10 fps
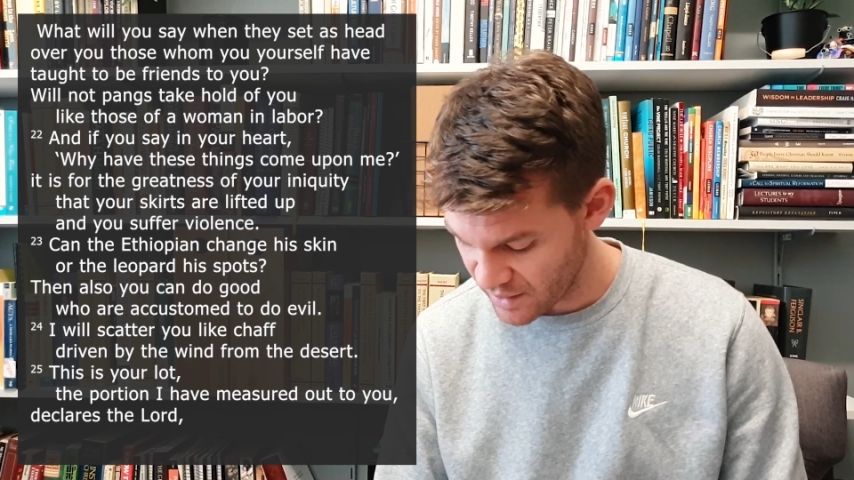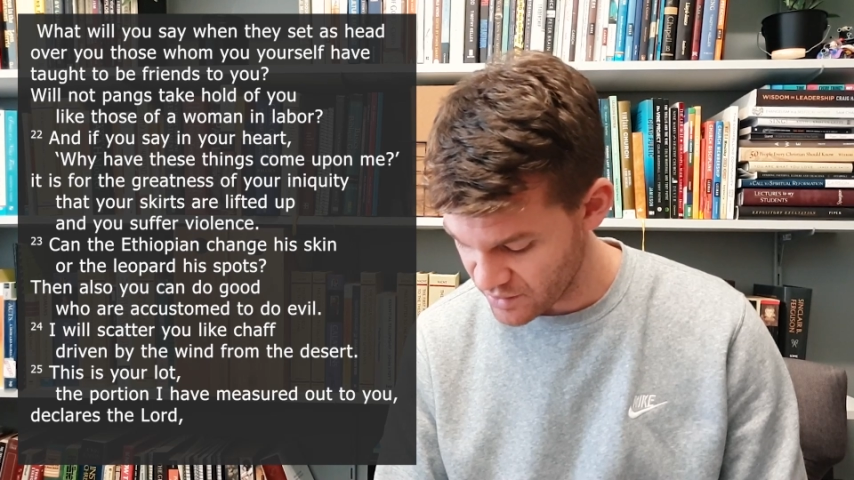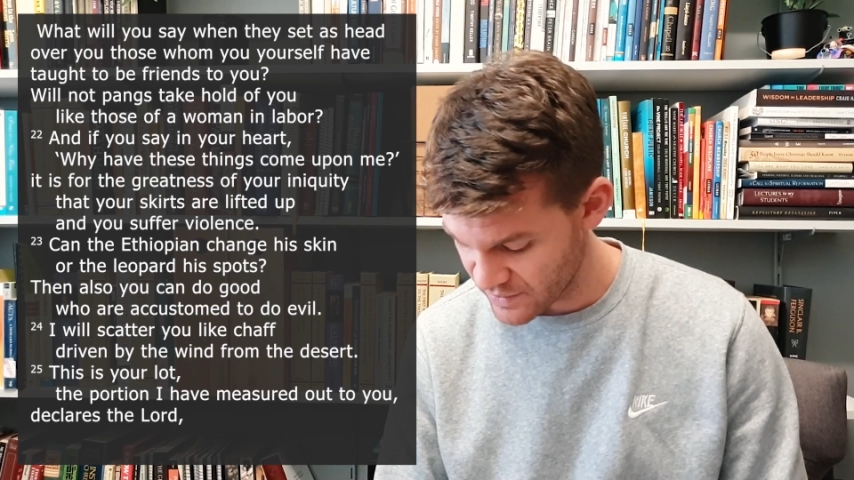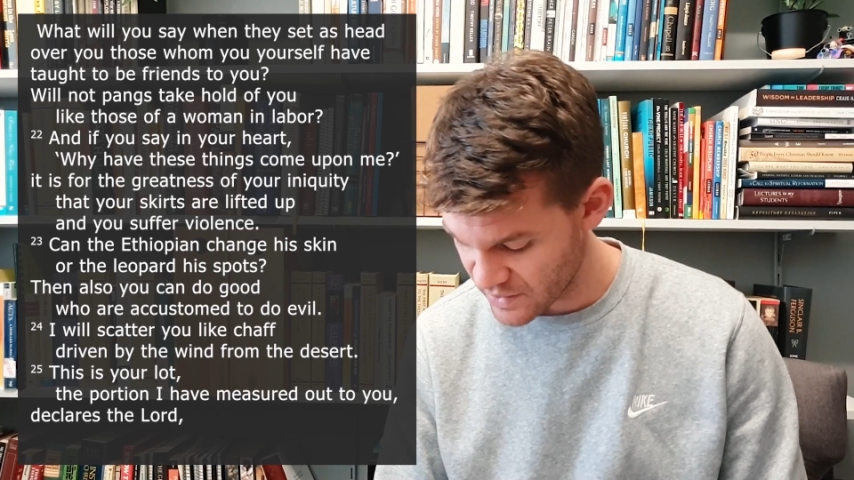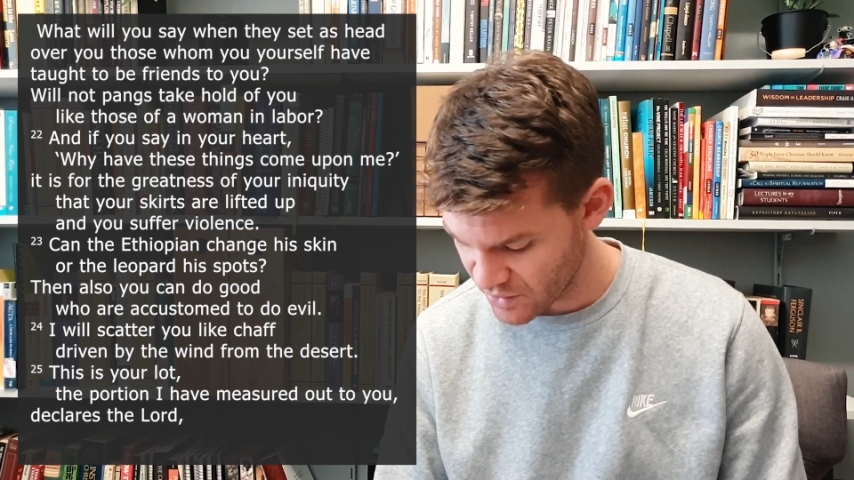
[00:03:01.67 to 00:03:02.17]
that
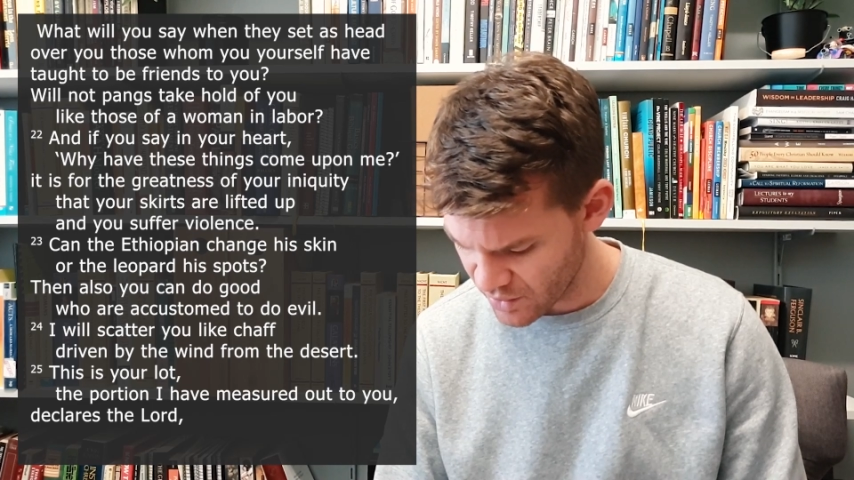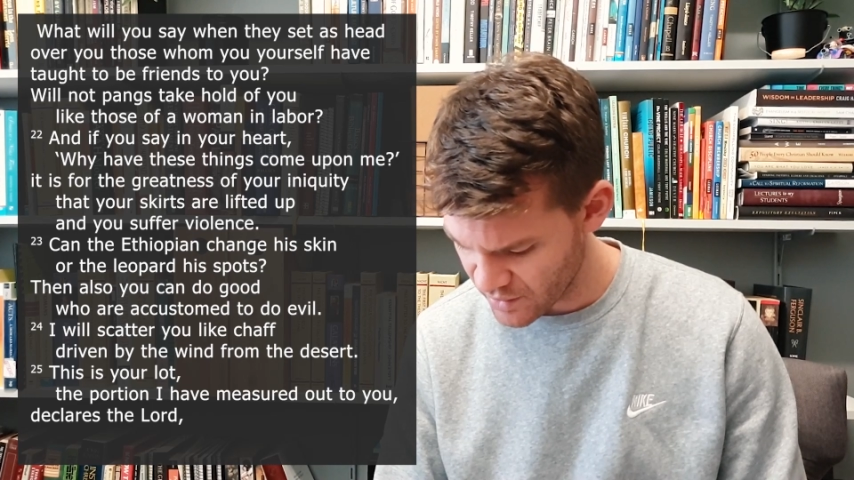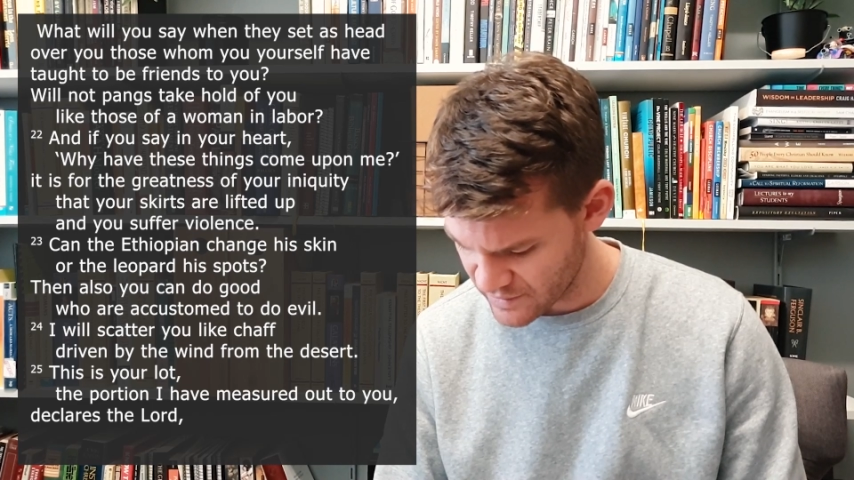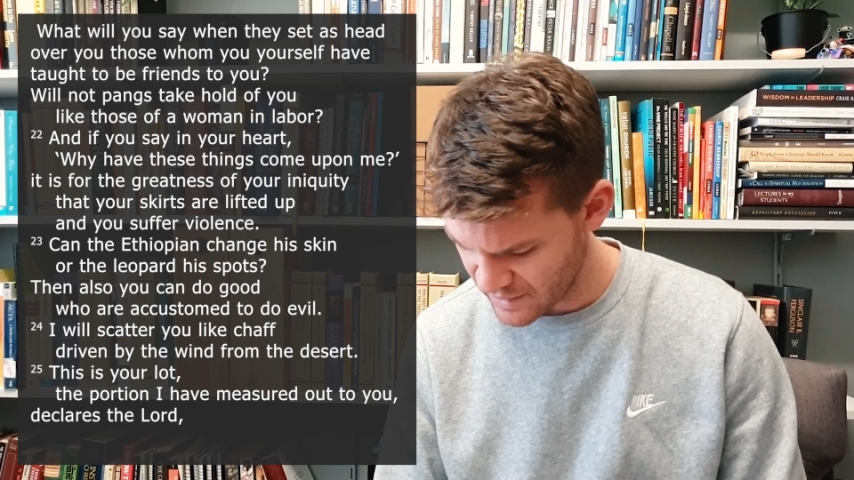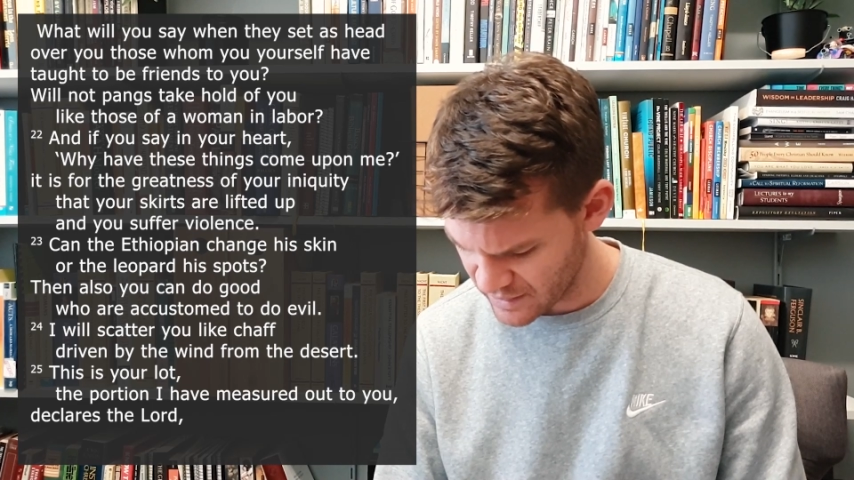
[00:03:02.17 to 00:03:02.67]
your
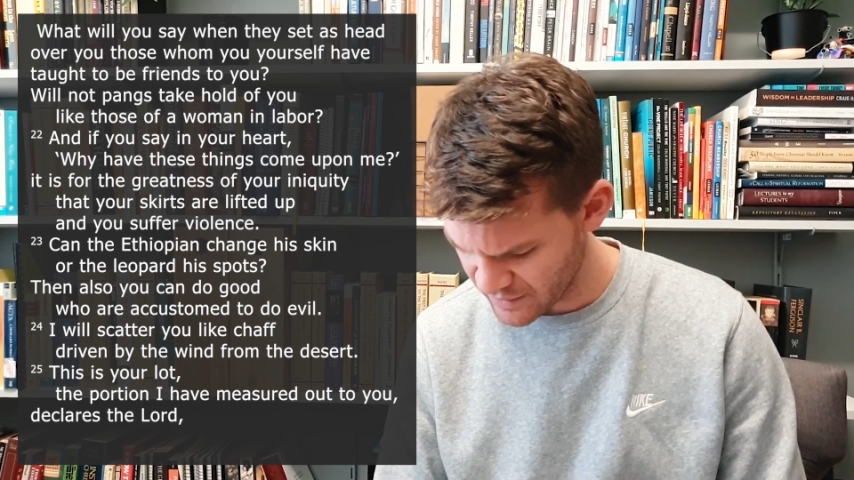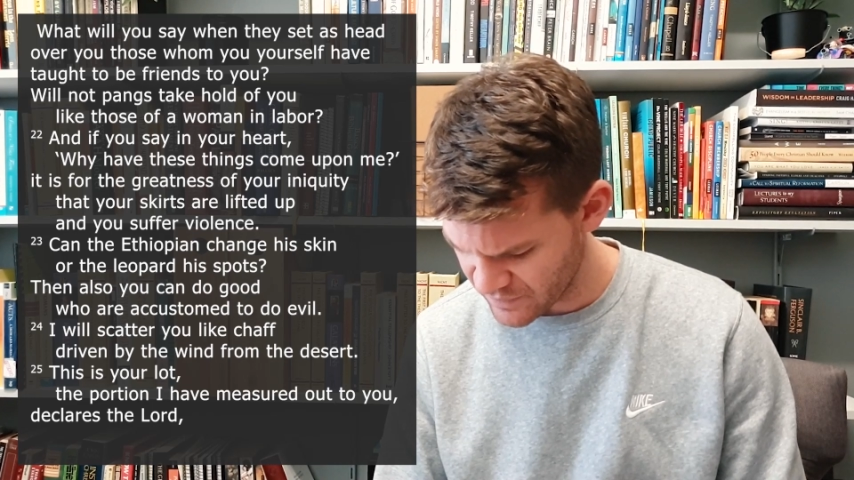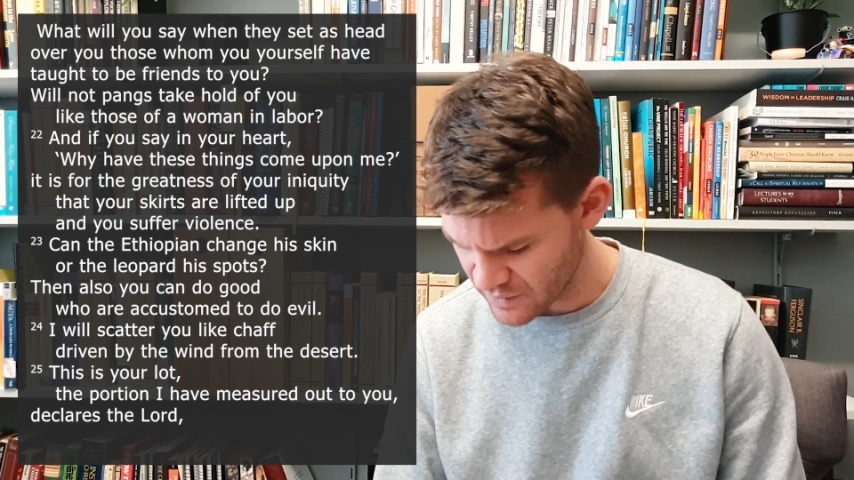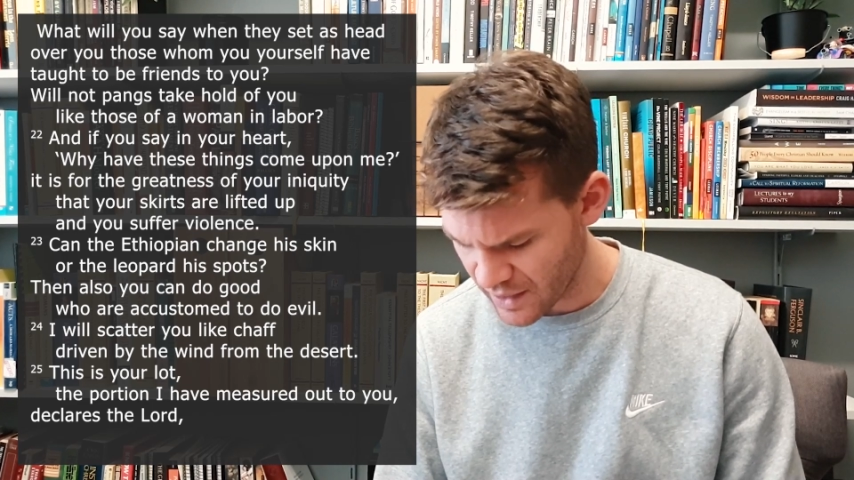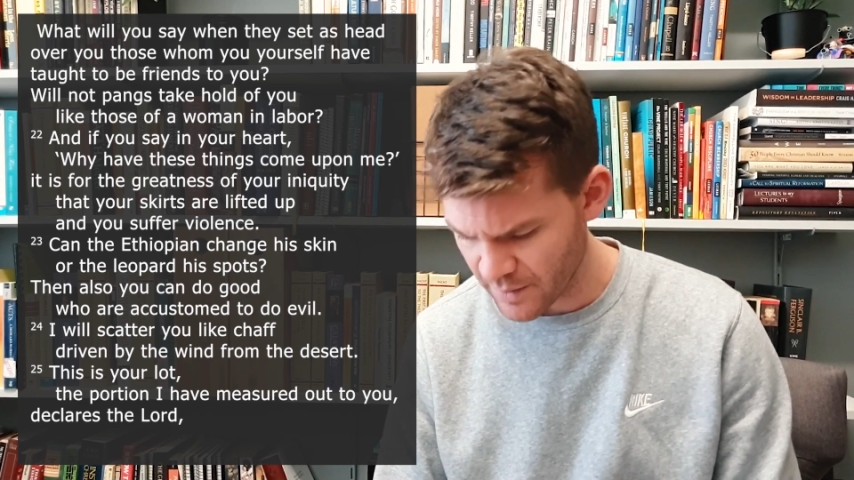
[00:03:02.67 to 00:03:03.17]
skirts are
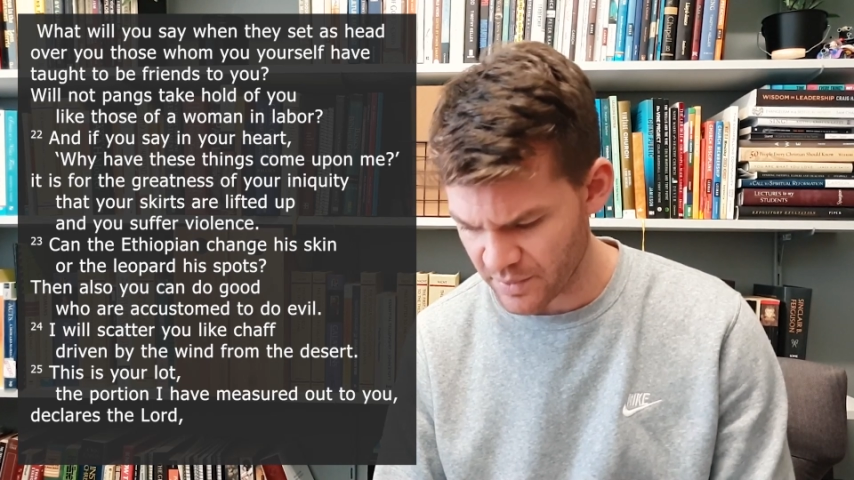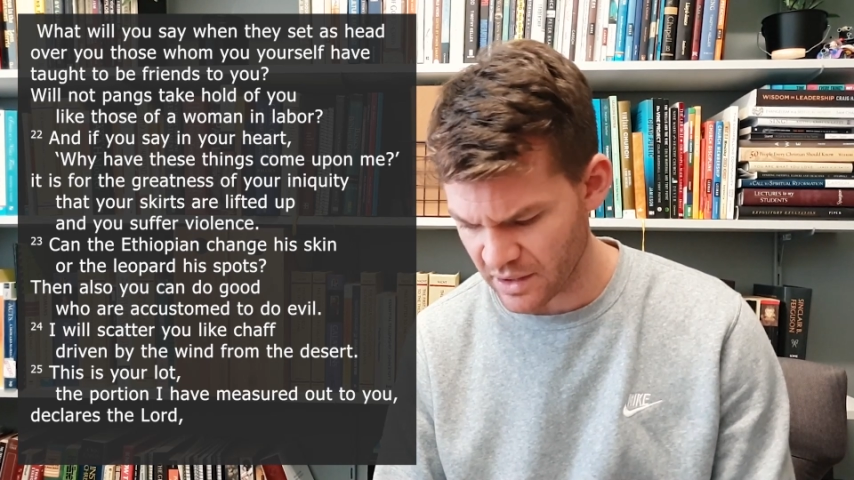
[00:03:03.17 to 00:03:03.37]
lifted up